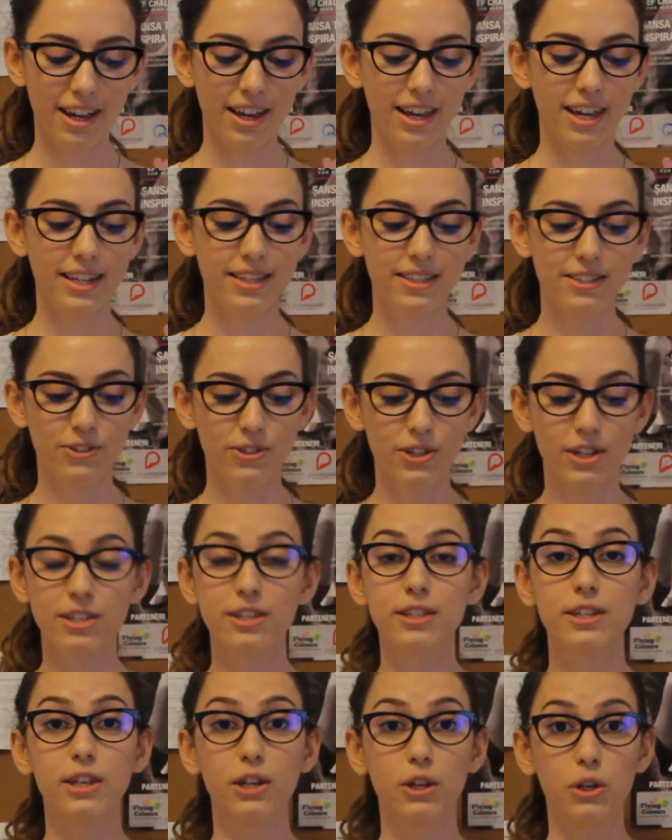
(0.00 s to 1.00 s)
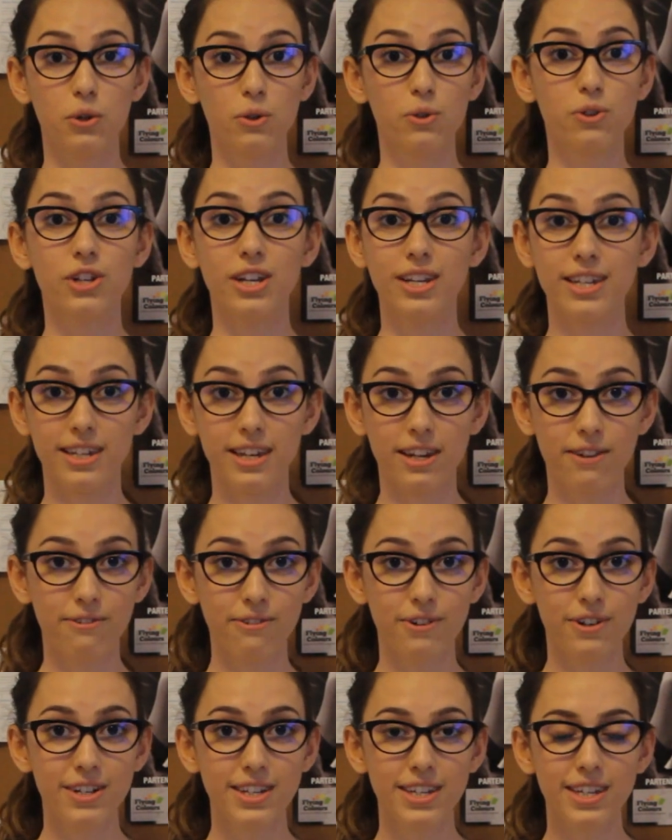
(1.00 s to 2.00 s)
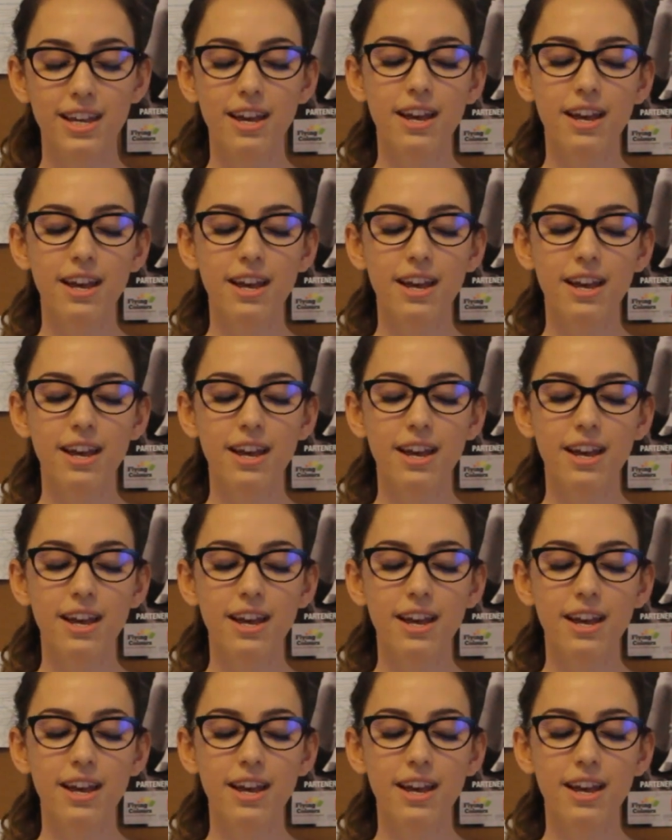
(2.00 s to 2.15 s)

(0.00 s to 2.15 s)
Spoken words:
it's just huge and different?